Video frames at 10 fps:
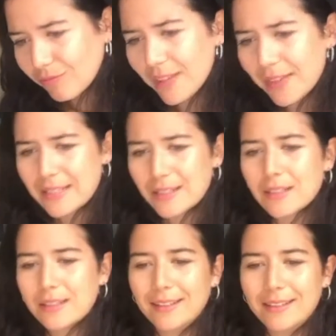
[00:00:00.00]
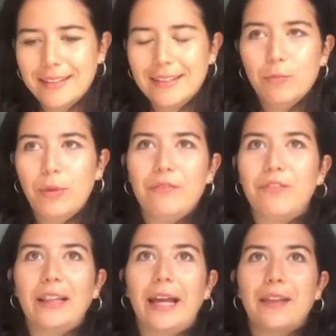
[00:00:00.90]
it
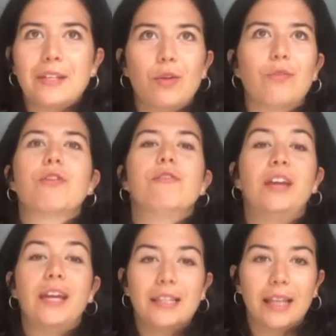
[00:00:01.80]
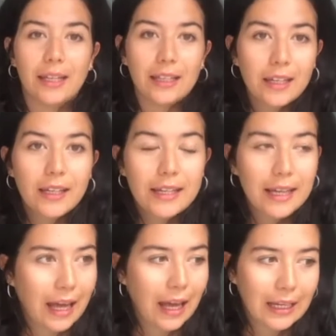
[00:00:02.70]
felt like they sort of revered like
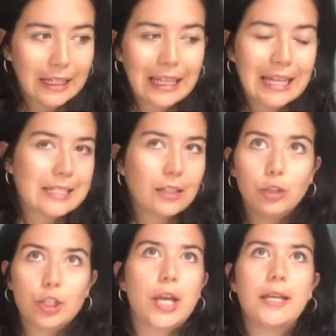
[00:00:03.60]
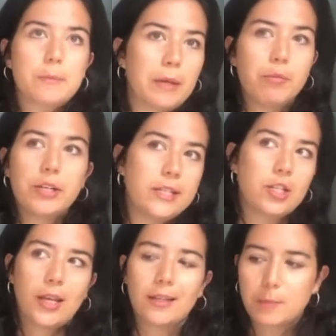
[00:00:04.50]
classical Shakespeare, British
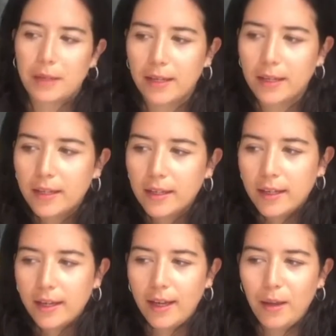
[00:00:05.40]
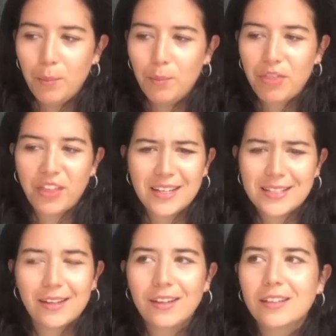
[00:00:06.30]
Shakespeare
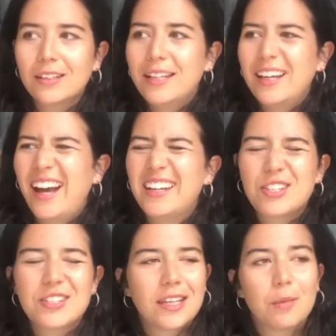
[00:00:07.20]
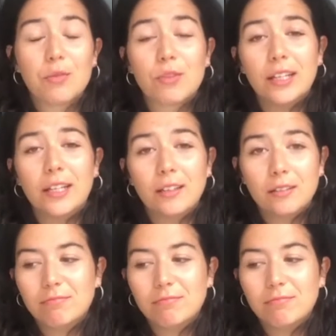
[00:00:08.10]
theatre. And I just think it'd be really,